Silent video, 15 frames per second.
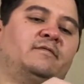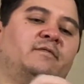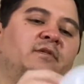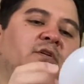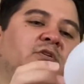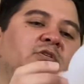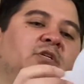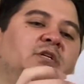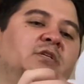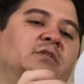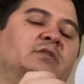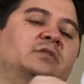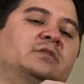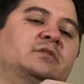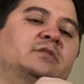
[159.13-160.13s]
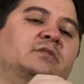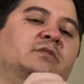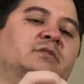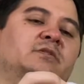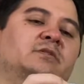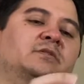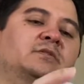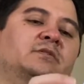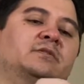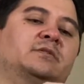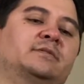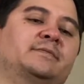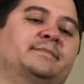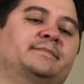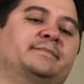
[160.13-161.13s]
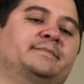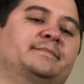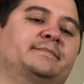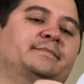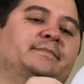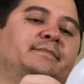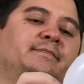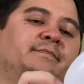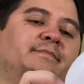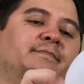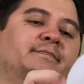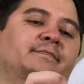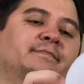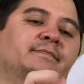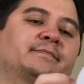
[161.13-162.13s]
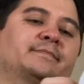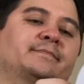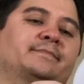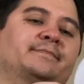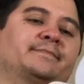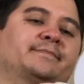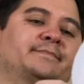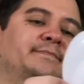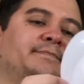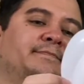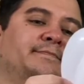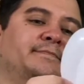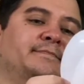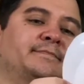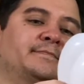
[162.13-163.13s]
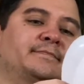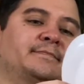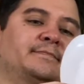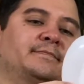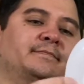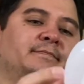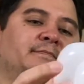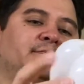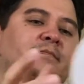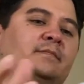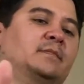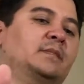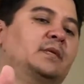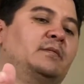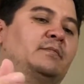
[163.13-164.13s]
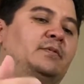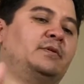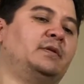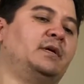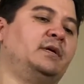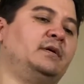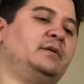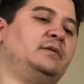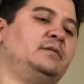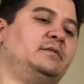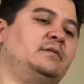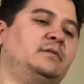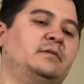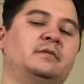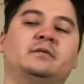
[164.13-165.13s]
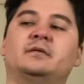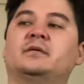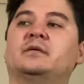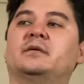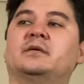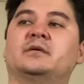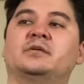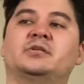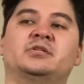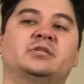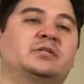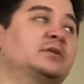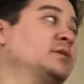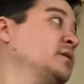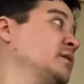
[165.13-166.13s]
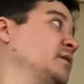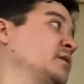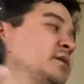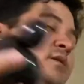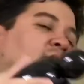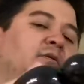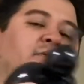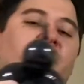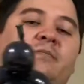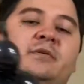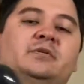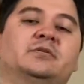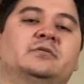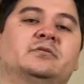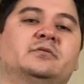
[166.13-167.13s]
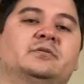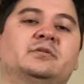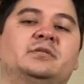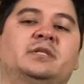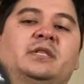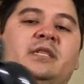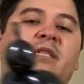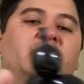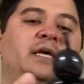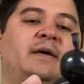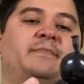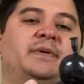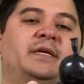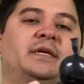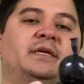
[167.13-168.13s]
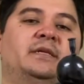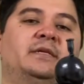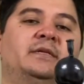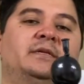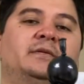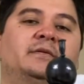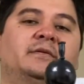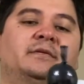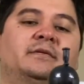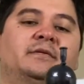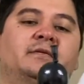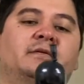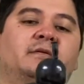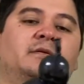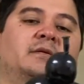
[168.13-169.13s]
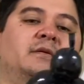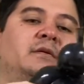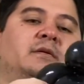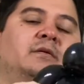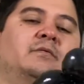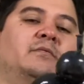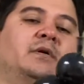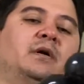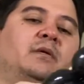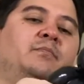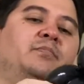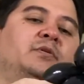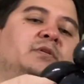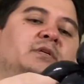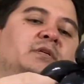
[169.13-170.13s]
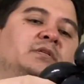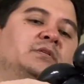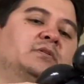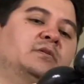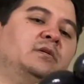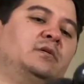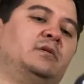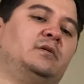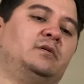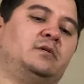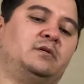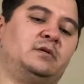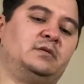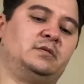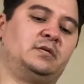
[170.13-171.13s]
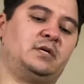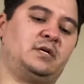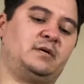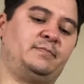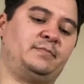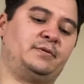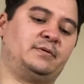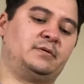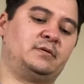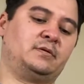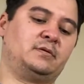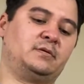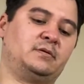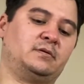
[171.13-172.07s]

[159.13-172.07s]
So then you get the face, the eyes, and the cheeks of the penguin. And now we're going to lock it together, and to lock it together we're going to put the small bubble in the 3 body in between 2 of the blacks,